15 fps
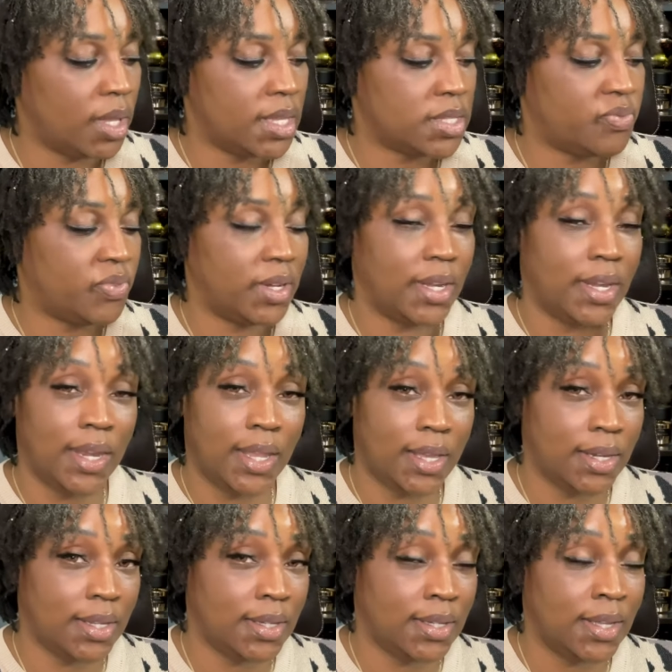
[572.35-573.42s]
It's
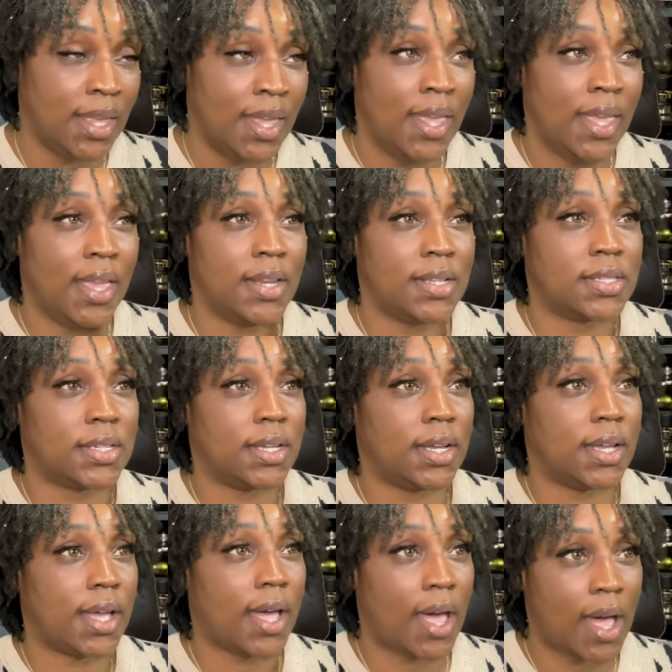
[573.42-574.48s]
vanilla, and it's
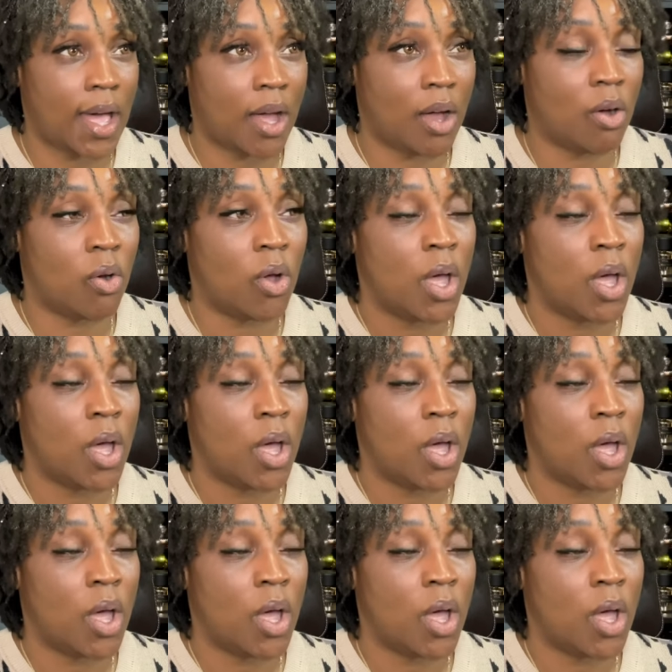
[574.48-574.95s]
cacao.